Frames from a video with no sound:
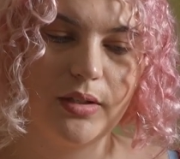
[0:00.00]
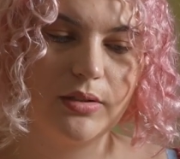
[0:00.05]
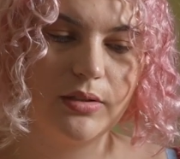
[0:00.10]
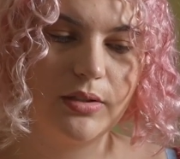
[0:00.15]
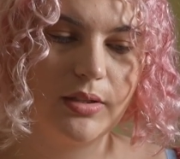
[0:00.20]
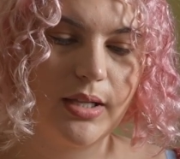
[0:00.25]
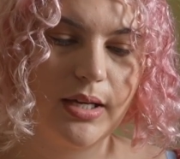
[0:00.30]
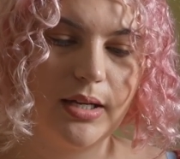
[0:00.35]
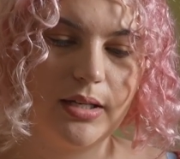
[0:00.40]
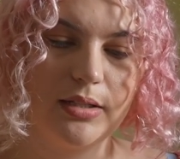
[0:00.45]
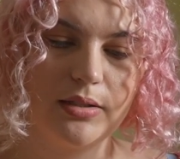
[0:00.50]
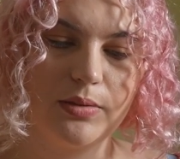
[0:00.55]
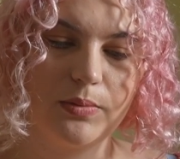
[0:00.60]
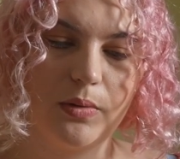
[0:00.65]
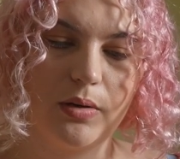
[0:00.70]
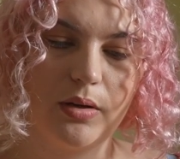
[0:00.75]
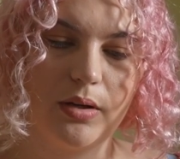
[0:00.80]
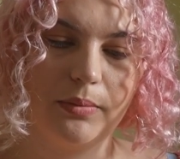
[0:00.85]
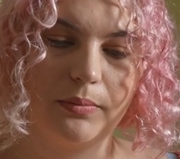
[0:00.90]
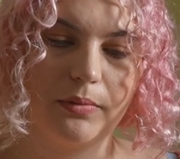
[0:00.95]
So that is
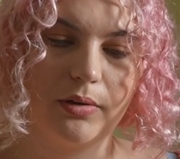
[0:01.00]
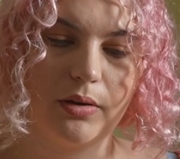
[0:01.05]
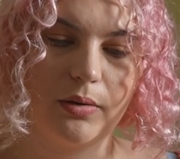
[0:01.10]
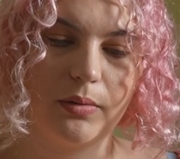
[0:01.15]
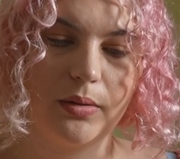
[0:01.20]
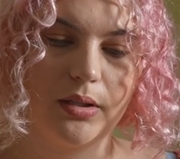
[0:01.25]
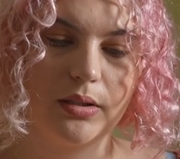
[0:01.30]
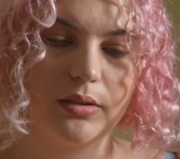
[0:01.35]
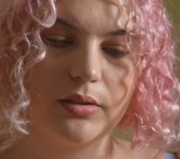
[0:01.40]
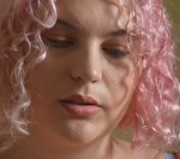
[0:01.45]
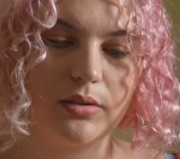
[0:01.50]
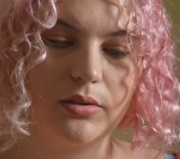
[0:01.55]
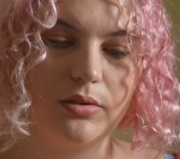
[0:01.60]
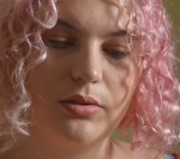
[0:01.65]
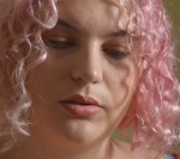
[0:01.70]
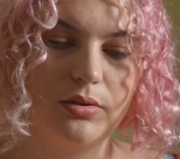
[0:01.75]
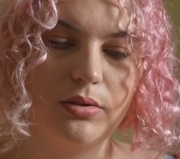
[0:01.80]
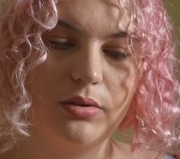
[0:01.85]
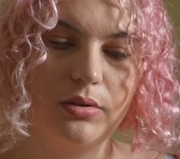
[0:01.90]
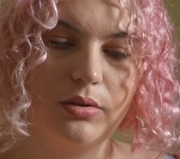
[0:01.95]
what I'm going to
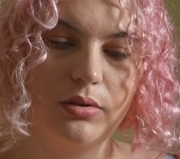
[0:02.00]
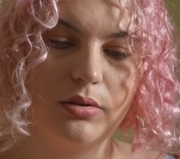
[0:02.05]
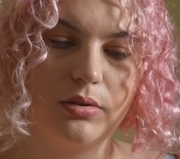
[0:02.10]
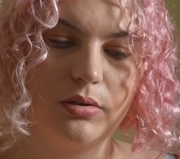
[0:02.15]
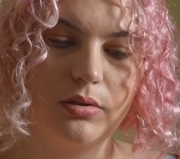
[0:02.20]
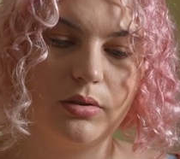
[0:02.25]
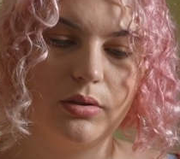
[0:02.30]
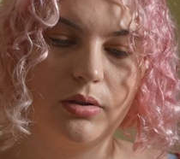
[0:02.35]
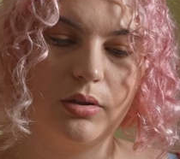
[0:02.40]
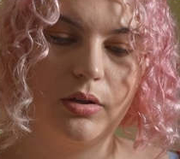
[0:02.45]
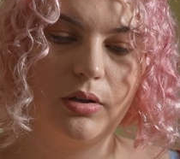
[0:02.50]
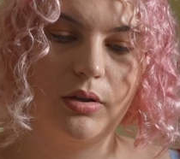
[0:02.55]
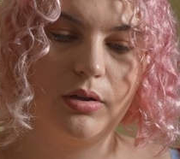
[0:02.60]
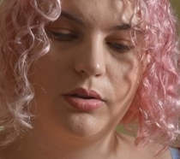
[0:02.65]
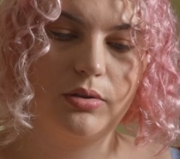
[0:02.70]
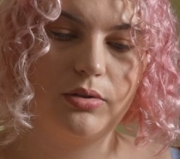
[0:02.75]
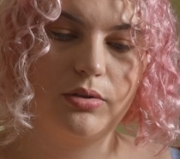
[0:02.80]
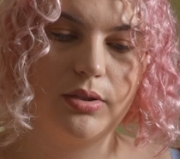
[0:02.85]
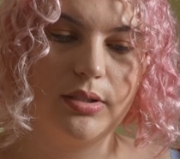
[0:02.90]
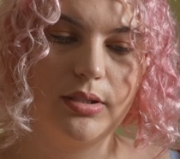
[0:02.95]
do.
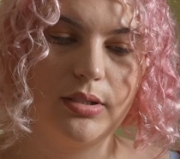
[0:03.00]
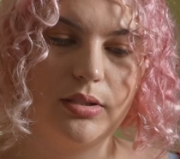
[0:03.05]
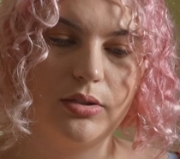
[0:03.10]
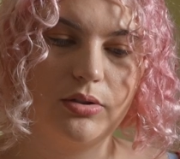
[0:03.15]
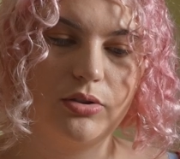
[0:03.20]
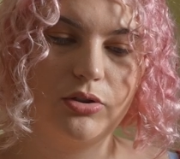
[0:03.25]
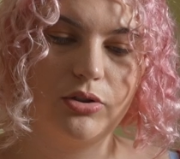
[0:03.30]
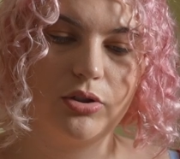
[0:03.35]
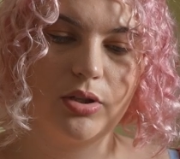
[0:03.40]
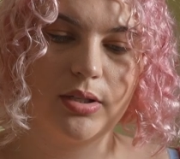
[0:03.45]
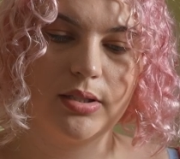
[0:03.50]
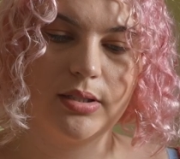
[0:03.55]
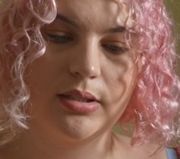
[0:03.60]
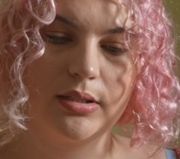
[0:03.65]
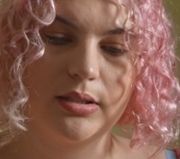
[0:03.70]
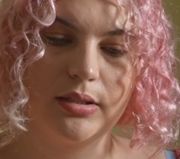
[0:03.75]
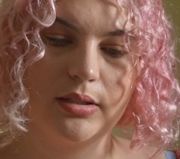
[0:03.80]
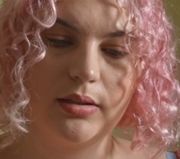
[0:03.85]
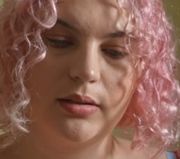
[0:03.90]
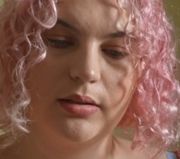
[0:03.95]
Just
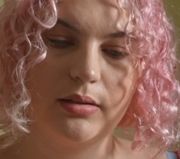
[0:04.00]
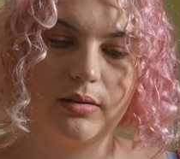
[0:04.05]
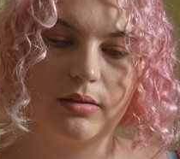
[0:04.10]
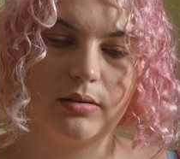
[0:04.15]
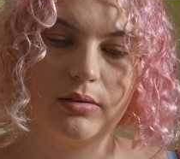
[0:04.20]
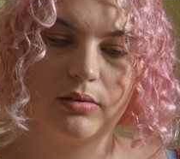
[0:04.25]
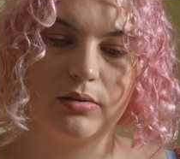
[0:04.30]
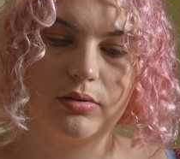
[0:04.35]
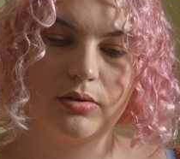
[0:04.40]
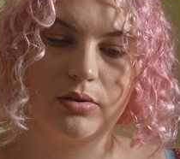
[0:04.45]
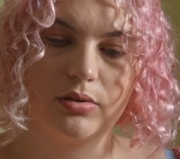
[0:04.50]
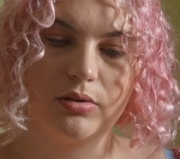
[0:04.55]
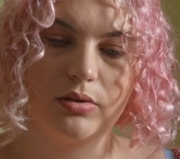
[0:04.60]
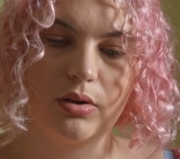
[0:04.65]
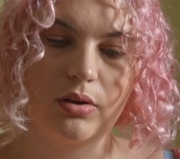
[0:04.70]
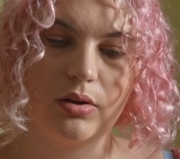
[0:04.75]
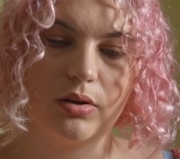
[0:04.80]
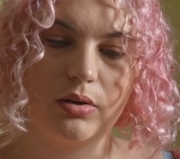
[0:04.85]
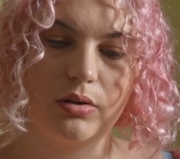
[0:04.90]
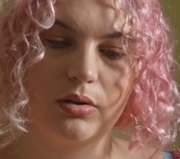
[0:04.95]
adjust it
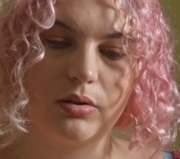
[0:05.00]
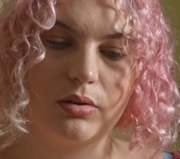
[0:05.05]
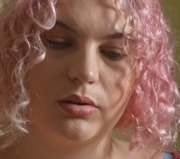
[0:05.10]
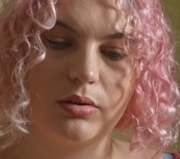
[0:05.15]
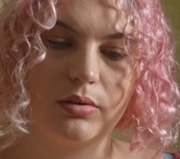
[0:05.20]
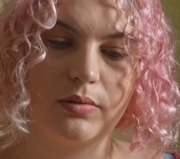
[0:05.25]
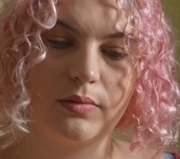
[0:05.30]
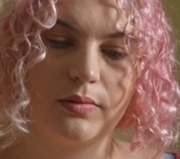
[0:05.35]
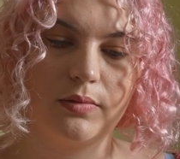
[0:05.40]
so